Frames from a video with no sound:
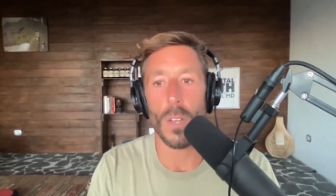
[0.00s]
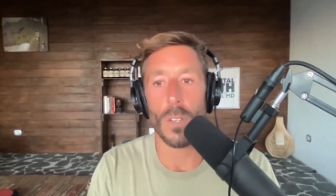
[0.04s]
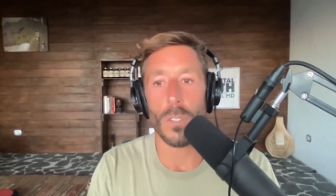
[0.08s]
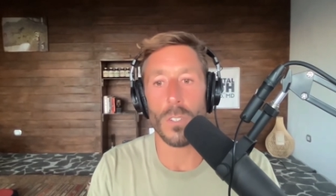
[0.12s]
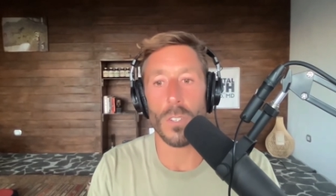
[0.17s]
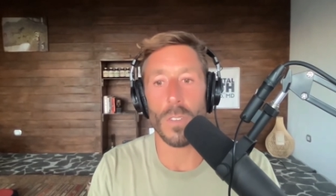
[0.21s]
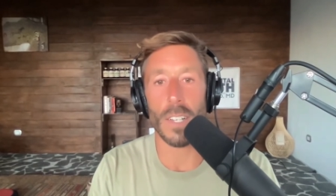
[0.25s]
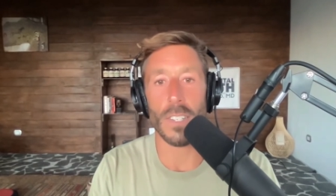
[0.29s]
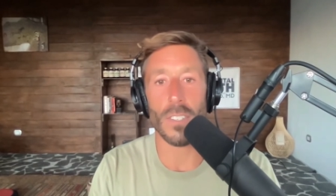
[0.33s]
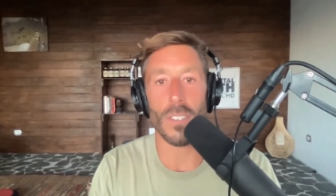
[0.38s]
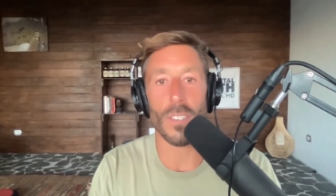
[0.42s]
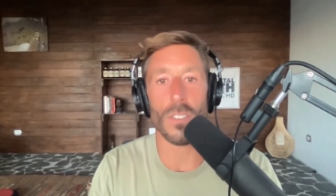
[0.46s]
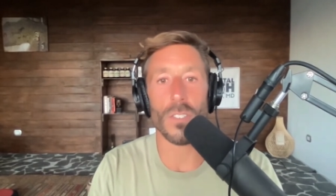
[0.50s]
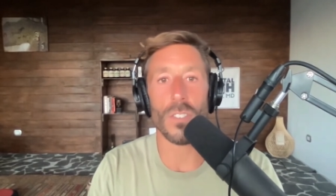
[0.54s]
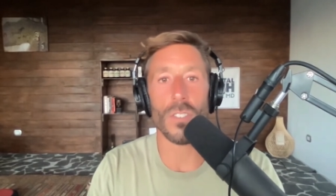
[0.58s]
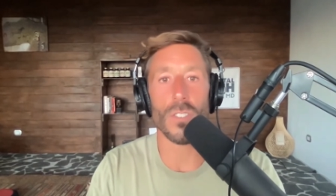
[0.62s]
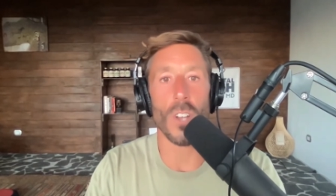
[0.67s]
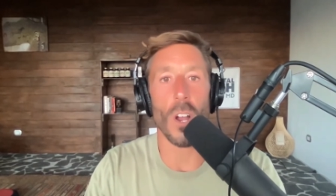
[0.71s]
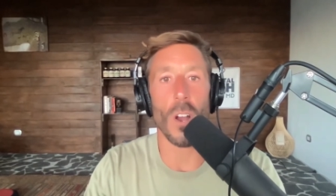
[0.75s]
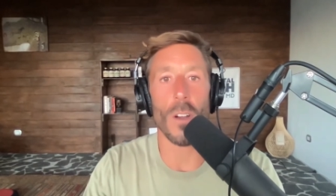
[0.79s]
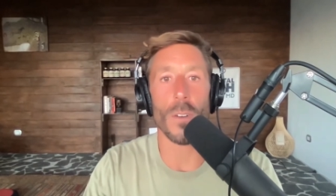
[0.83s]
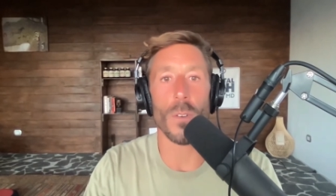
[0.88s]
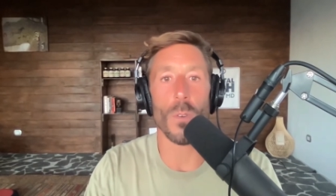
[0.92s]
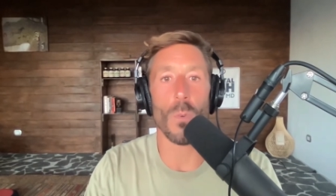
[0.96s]
So let's
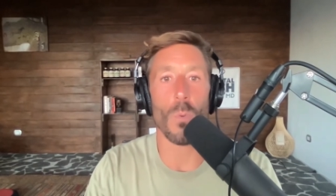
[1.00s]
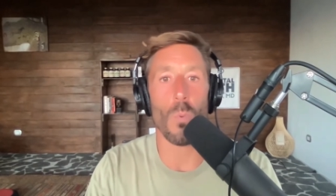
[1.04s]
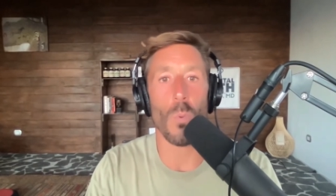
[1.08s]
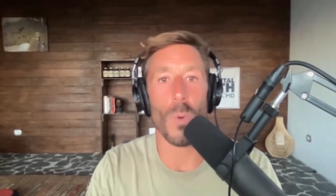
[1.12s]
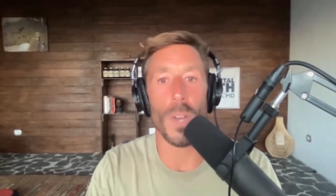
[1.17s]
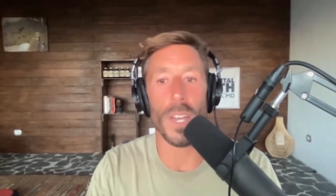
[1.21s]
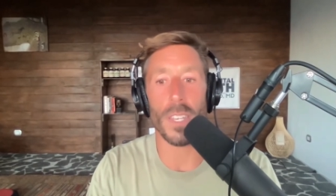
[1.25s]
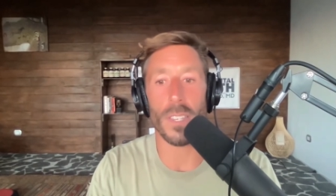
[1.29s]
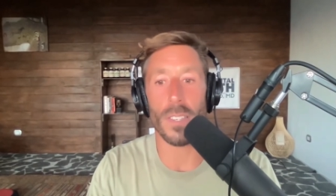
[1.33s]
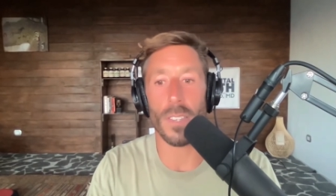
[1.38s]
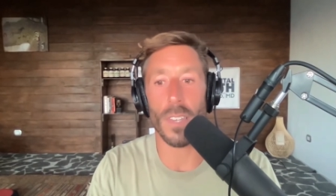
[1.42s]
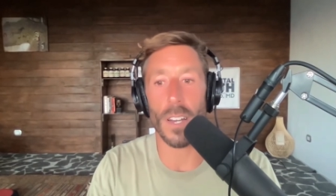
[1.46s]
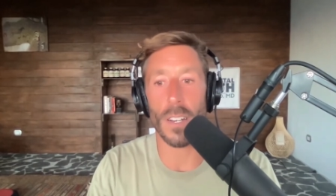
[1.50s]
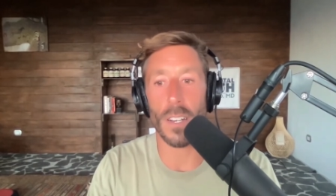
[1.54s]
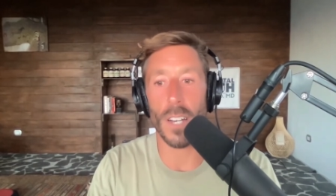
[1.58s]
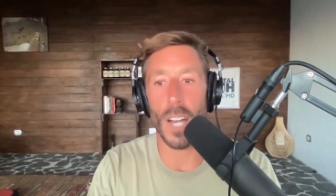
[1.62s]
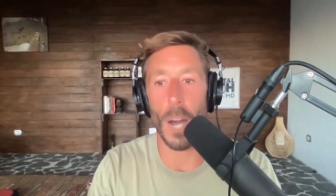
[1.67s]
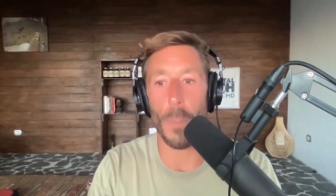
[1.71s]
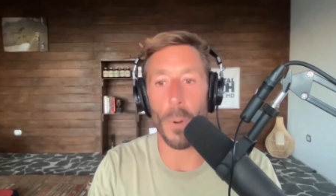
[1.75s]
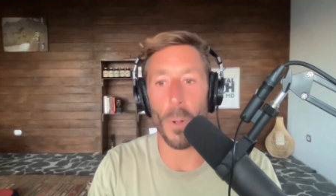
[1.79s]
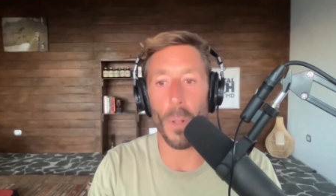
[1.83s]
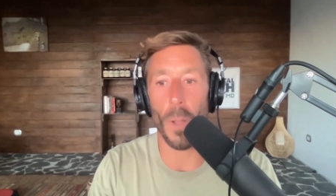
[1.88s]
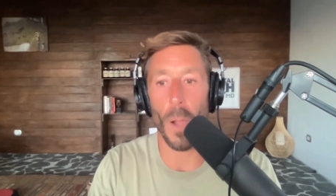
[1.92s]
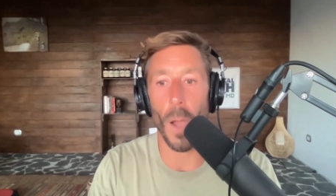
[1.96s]
start with a
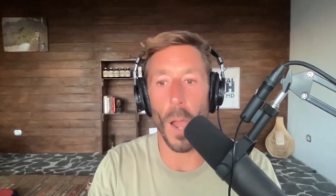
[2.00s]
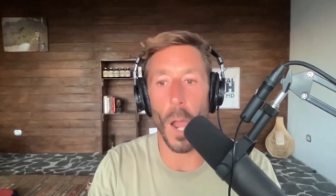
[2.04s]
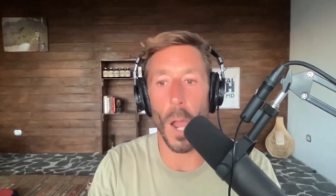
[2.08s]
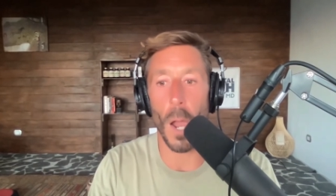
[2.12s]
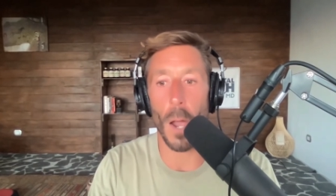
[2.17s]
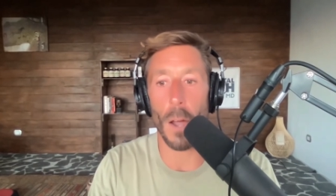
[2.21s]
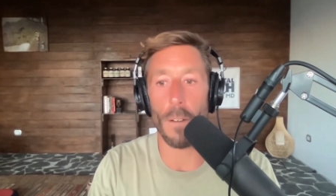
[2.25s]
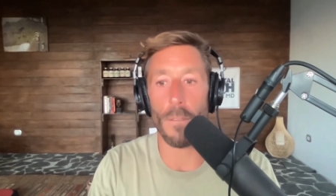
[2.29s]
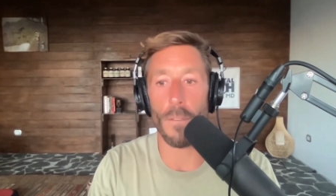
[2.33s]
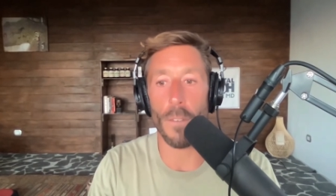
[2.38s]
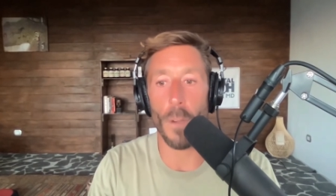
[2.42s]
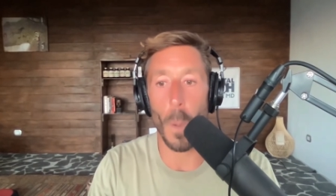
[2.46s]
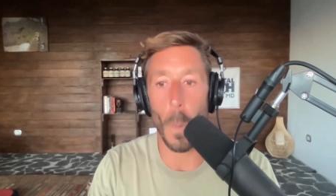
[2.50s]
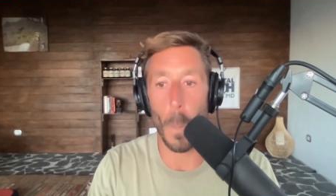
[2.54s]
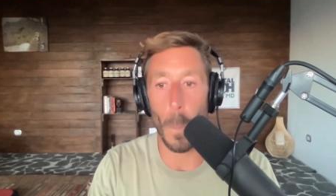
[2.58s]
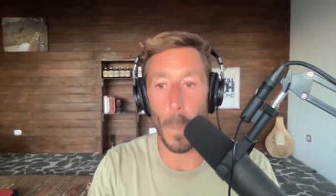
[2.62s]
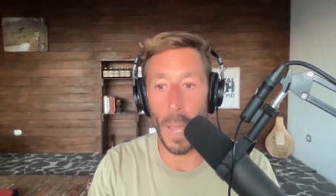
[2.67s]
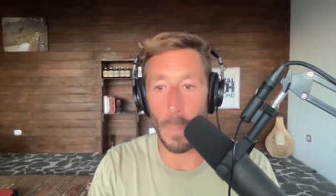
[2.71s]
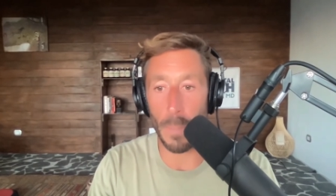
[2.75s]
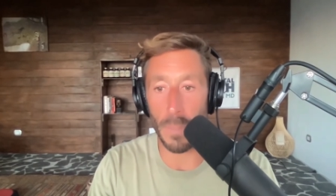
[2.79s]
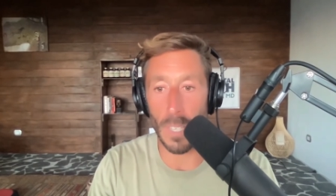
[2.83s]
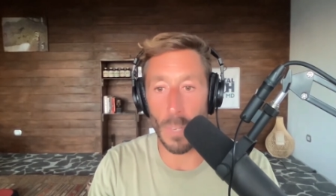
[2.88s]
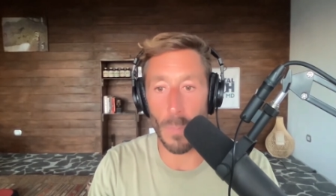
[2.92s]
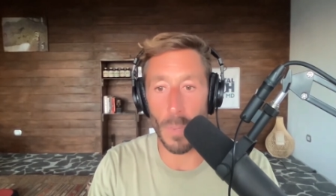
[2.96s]
couple of
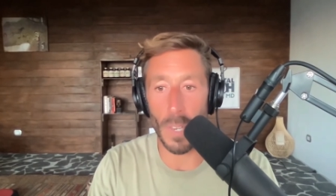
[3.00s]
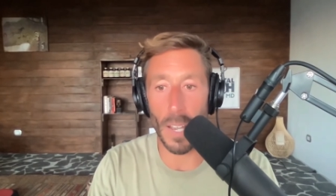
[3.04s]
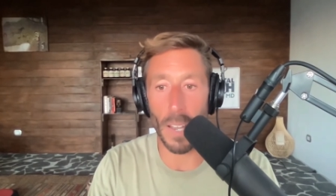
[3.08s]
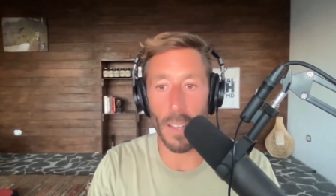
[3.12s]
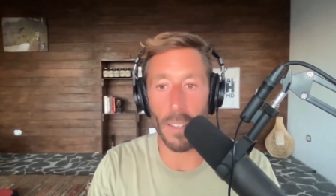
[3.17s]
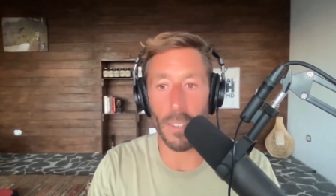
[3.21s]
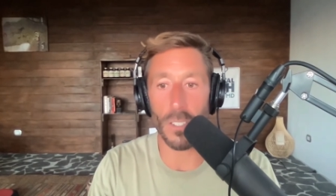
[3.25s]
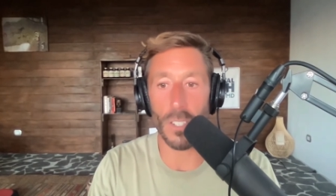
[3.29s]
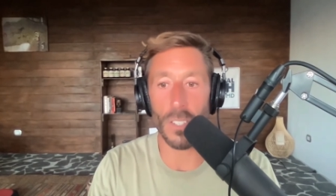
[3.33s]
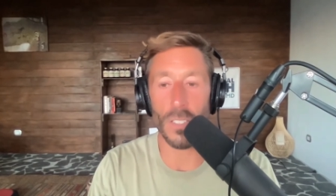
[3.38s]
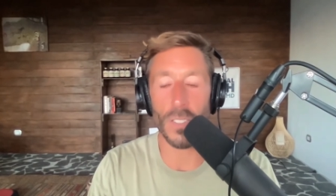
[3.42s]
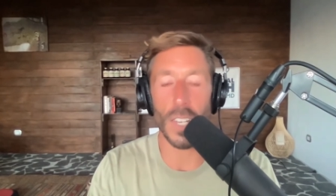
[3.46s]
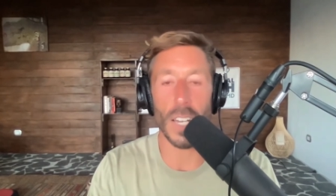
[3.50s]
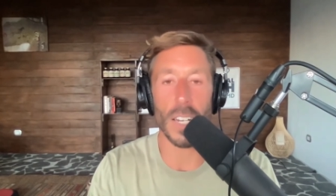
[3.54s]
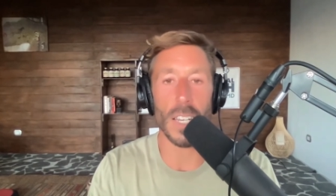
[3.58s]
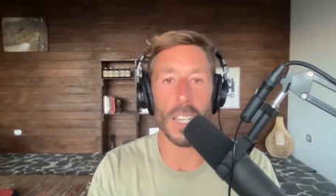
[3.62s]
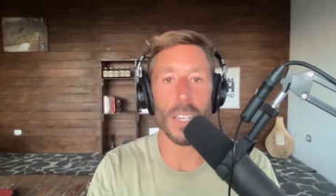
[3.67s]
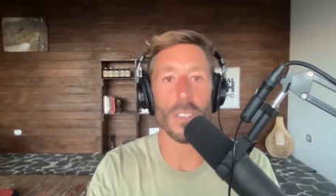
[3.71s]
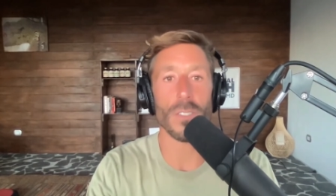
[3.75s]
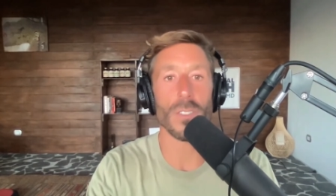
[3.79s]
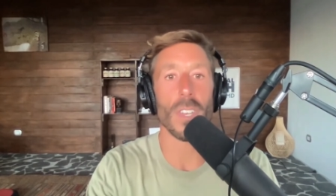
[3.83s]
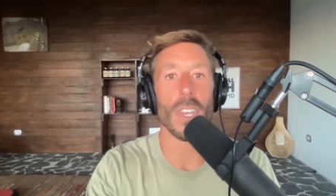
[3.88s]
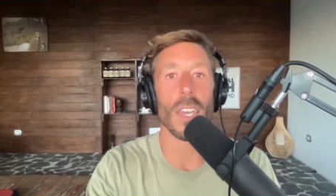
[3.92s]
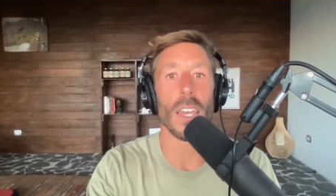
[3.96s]
epidemiology
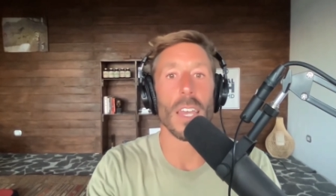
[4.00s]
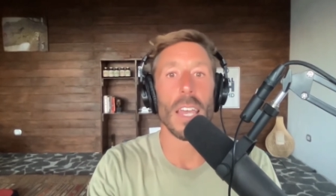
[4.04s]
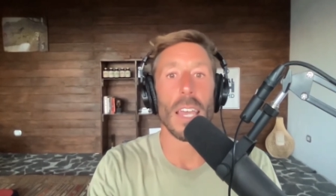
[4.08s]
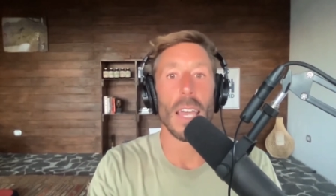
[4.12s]
studies